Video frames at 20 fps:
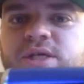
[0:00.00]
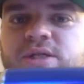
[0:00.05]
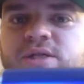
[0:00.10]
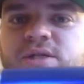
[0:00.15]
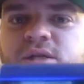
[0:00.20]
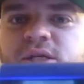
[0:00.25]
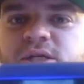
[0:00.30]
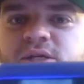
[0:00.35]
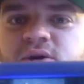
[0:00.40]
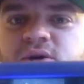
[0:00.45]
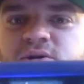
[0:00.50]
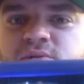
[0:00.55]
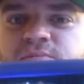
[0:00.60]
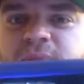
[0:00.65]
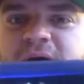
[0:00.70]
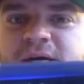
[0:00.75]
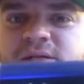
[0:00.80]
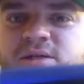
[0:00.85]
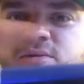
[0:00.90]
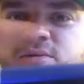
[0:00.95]
So this
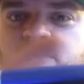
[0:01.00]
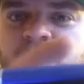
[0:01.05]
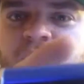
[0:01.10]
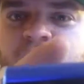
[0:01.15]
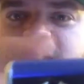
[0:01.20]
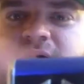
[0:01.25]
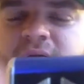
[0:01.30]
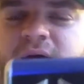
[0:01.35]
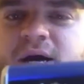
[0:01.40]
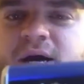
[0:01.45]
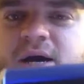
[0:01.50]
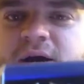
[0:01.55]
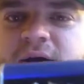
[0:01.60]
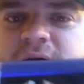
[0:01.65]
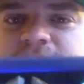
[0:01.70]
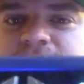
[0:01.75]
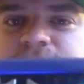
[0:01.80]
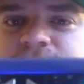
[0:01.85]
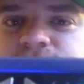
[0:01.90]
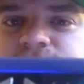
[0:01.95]
goes back to
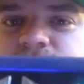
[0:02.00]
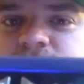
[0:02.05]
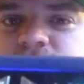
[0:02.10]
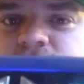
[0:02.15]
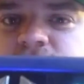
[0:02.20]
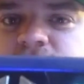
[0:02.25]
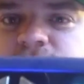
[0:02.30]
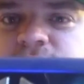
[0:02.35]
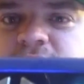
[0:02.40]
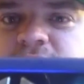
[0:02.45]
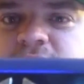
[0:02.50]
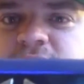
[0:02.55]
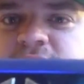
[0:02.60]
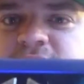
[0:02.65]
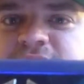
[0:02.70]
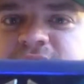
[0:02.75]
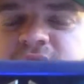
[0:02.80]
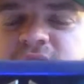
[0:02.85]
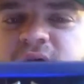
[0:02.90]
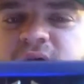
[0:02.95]
my the
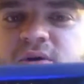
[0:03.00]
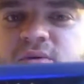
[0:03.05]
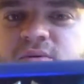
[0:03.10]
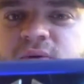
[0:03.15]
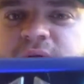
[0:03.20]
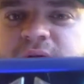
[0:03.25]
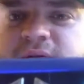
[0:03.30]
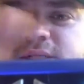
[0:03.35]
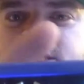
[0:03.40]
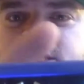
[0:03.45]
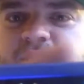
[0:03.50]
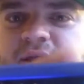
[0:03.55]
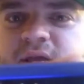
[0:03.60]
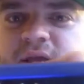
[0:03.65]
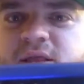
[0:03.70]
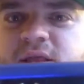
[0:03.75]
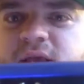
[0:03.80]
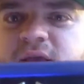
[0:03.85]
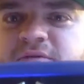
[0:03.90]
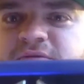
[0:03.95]
beginning of the video when I
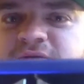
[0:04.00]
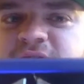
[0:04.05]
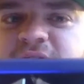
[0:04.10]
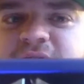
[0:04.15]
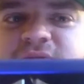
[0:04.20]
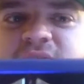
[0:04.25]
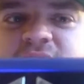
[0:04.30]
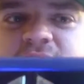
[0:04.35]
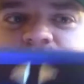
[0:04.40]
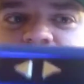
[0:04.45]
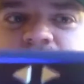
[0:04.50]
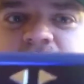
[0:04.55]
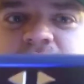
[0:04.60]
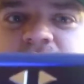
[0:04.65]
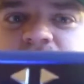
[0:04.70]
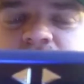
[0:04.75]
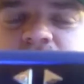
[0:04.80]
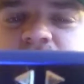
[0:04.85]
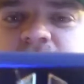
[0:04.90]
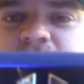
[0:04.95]
said that the
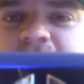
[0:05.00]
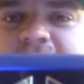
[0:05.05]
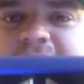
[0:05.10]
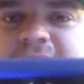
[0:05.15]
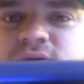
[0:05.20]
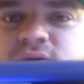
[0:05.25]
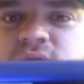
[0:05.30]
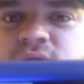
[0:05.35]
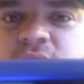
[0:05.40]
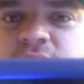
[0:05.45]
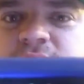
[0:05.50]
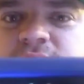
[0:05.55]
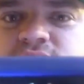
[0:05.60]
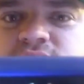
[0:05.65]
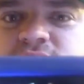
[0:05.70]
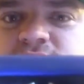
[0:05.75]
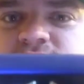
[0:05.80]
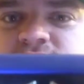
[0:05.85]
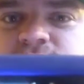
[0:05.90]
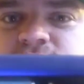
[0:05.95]
510 pin is
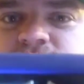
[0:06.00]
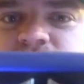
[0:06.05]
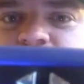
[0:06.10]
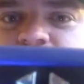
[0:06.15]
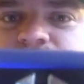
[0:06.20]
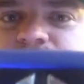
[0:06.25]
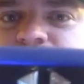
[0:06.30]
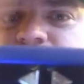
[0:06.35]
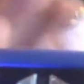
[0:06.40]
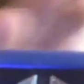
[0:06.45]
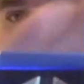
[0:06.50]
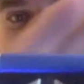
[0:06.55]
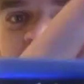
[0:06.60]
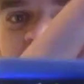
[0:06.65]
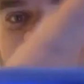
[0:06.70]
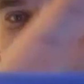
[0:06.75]
non-adjustable.